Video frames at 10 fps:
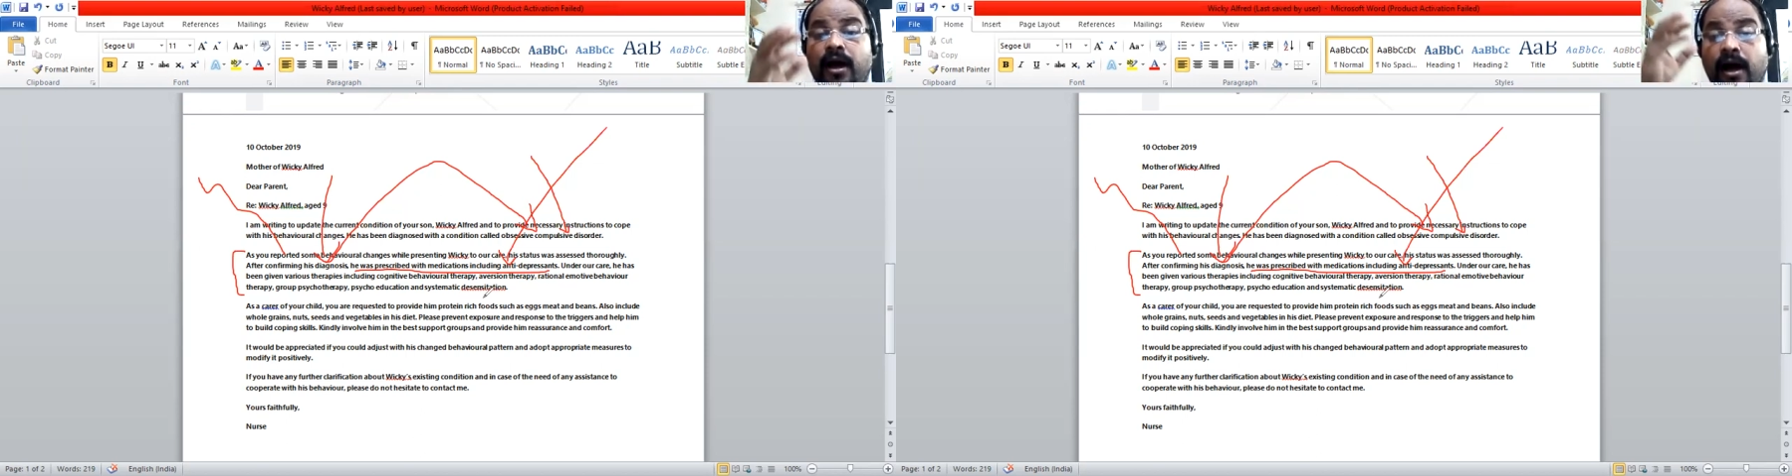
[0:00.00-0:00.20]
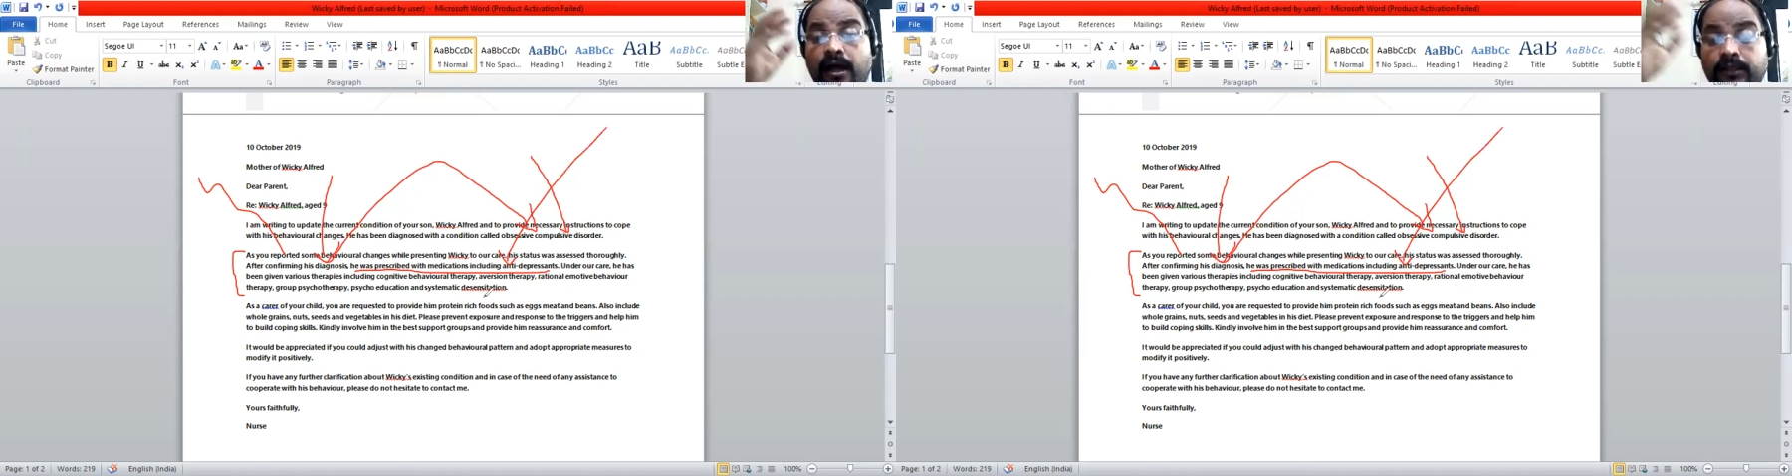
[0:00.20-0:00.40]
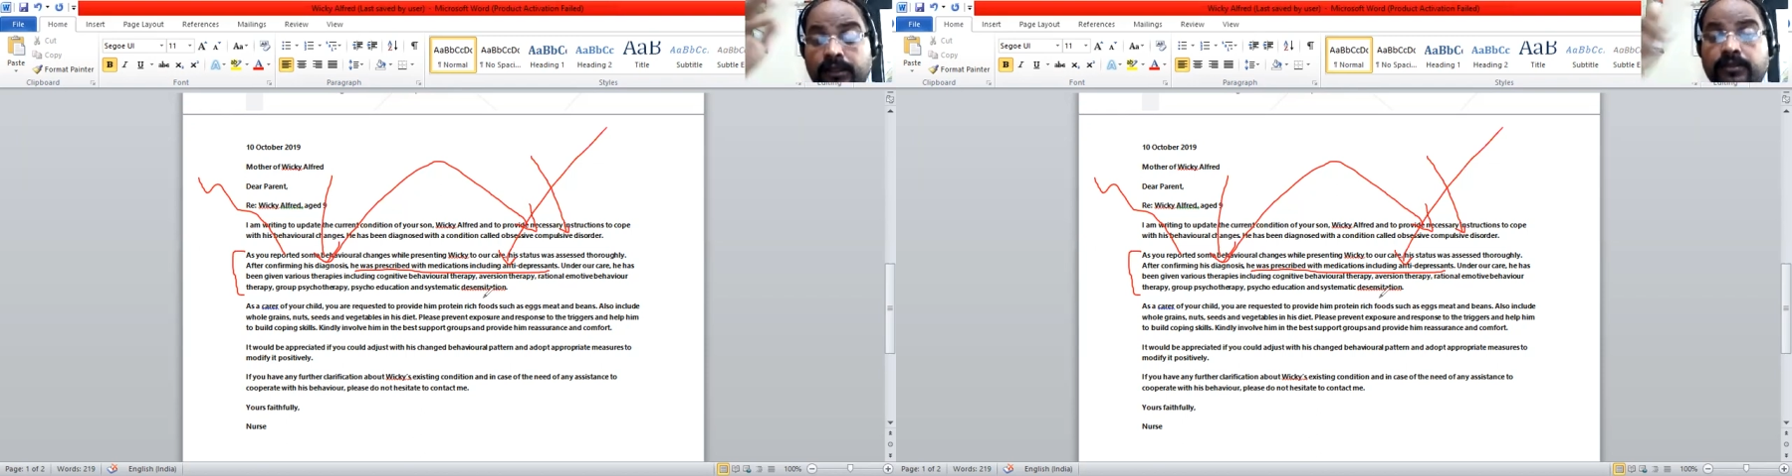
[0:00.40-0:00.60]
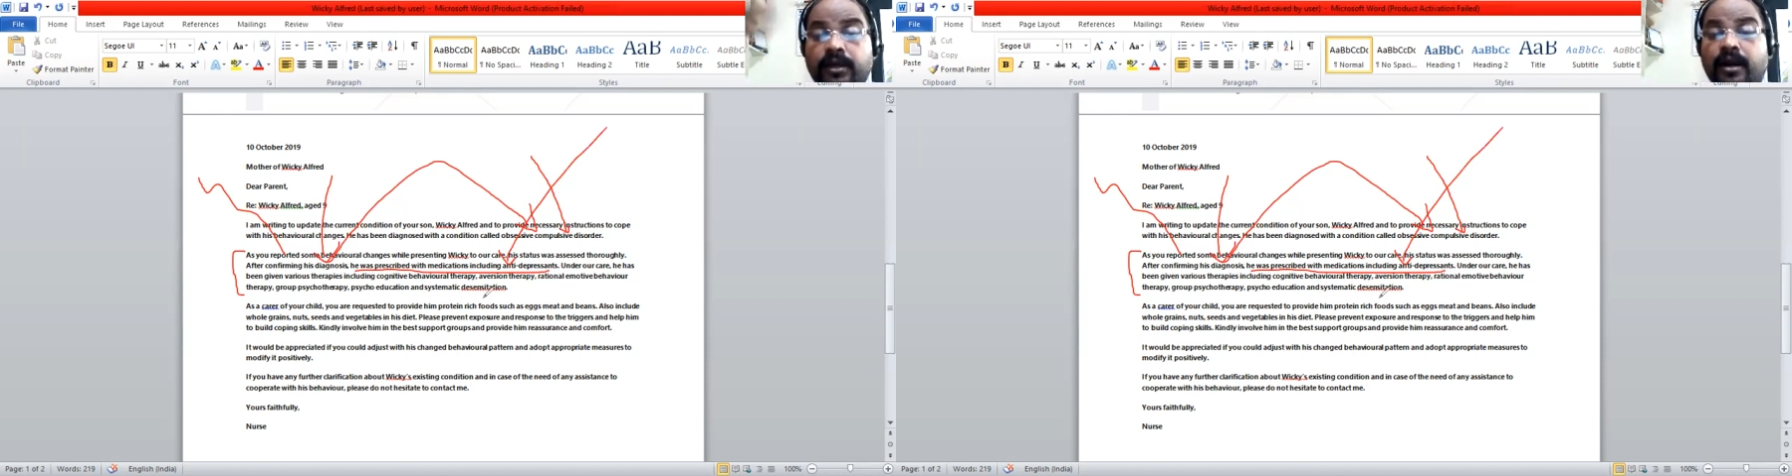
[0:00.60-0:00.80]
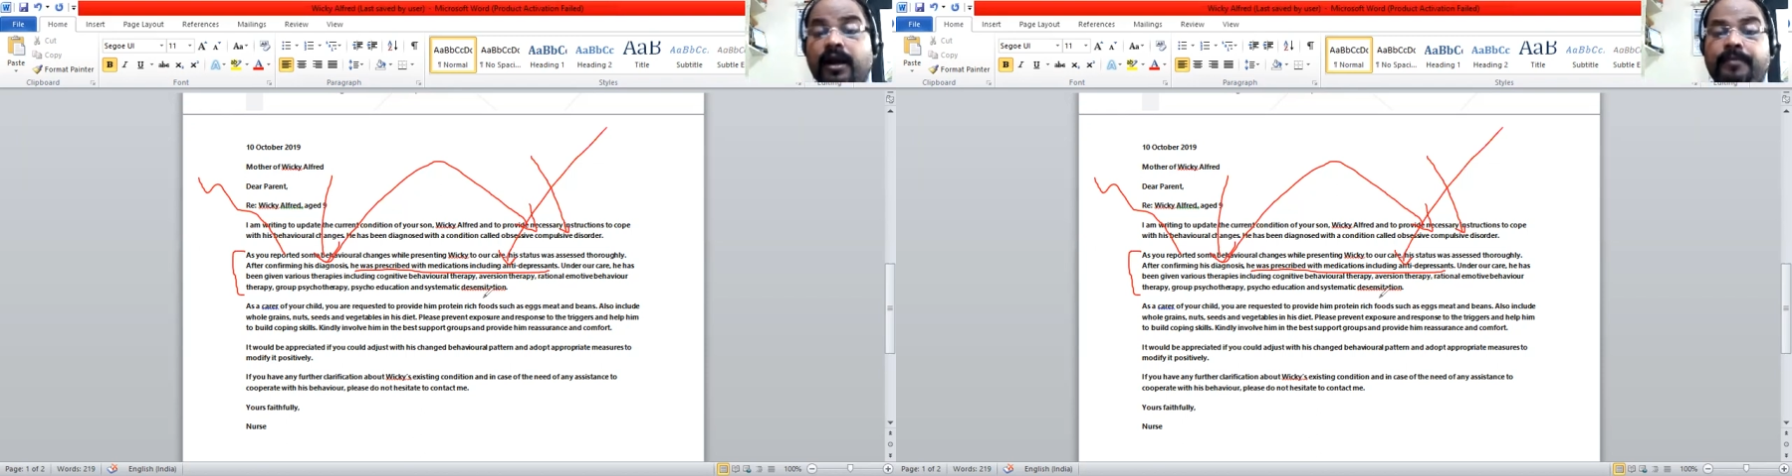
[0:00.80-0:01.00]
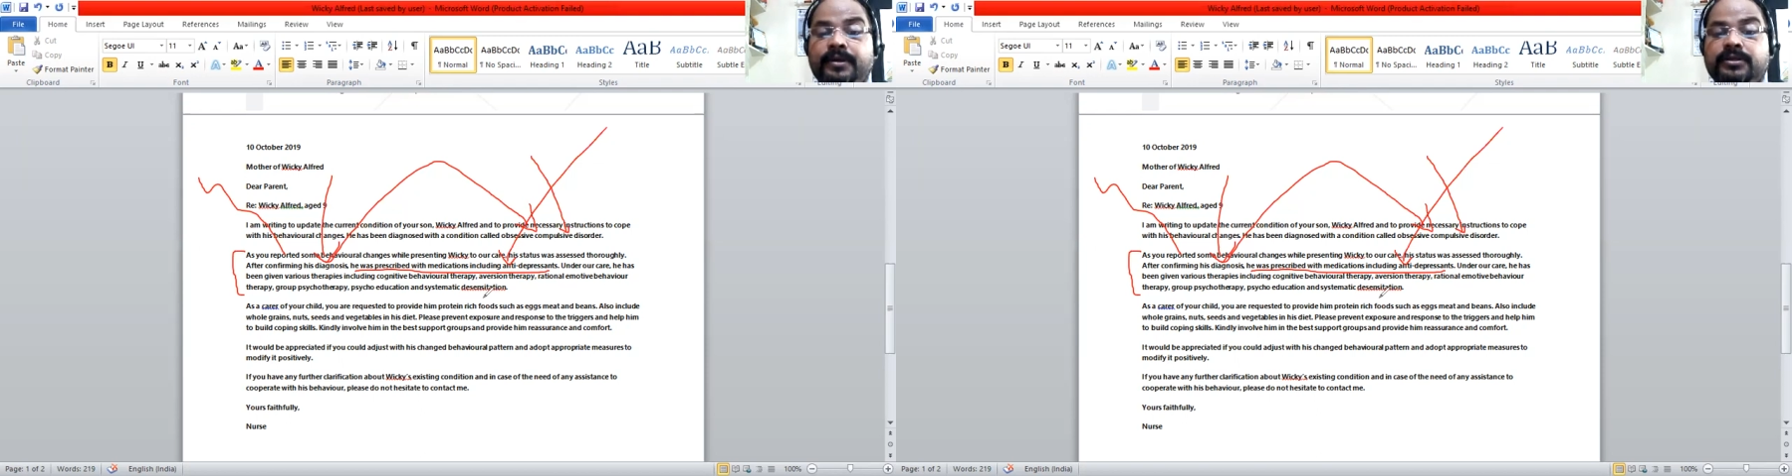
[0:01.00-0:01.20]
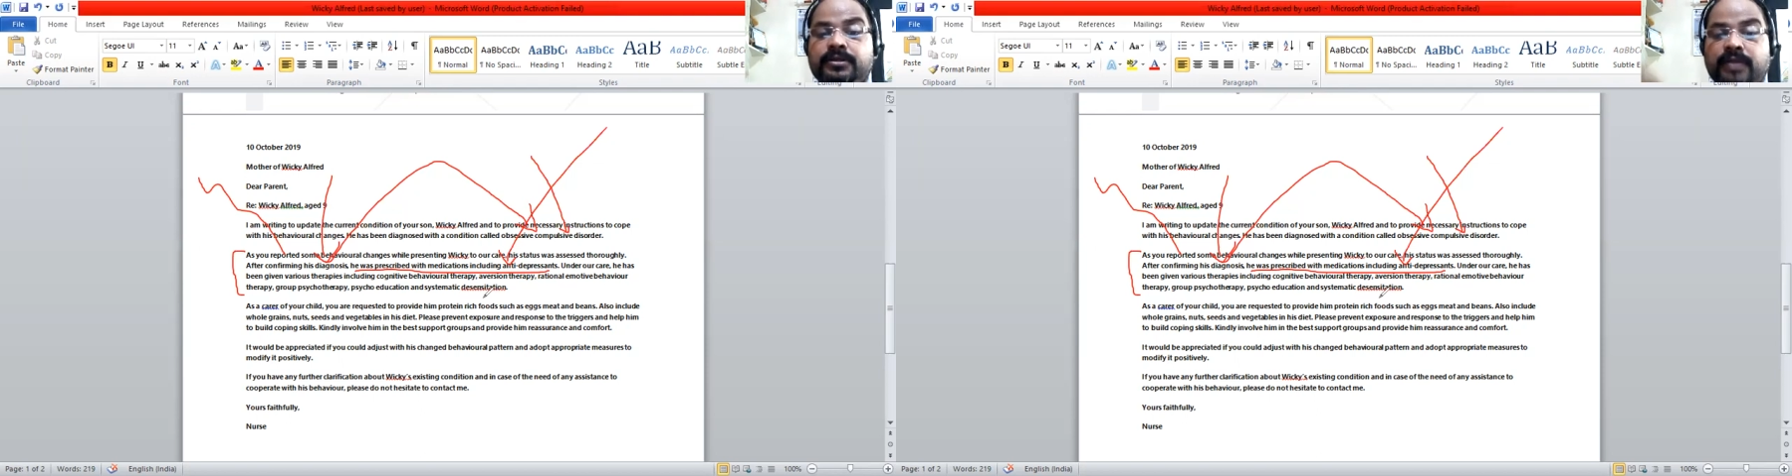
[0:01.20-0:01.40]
other therapies